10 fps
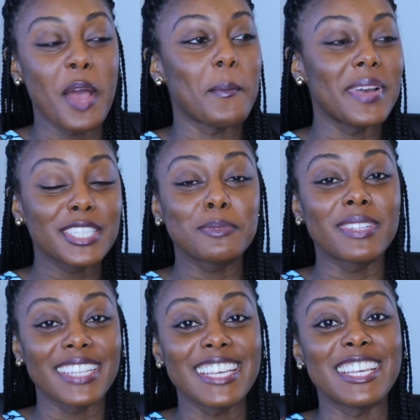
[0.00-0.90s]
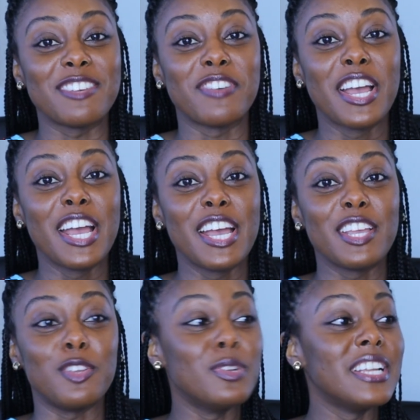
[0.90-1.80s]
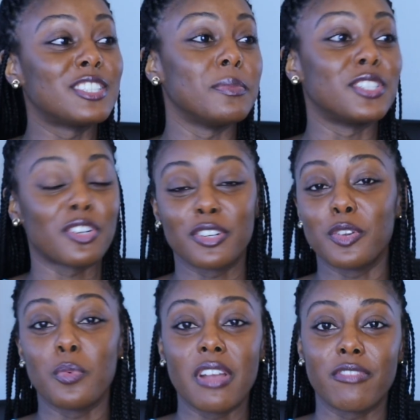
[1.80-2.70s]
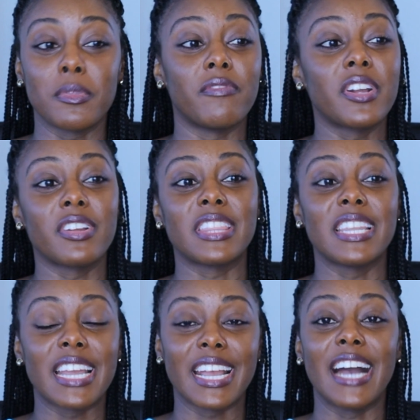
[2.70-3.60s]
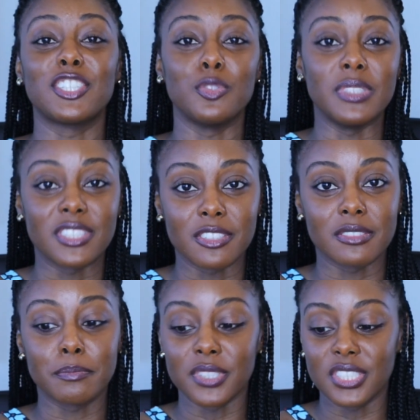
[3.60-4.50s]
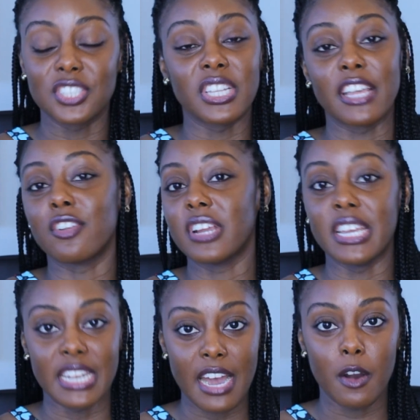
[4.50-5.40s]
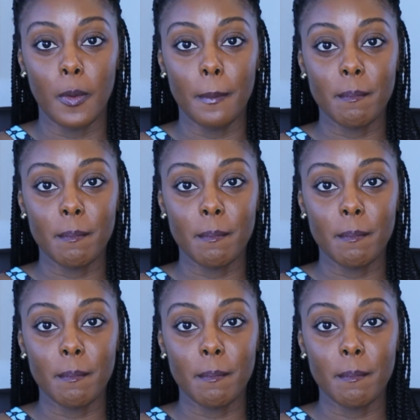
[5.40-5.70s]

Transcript: best believe you need to be turning away from the very thing that got you into the position that you're in now.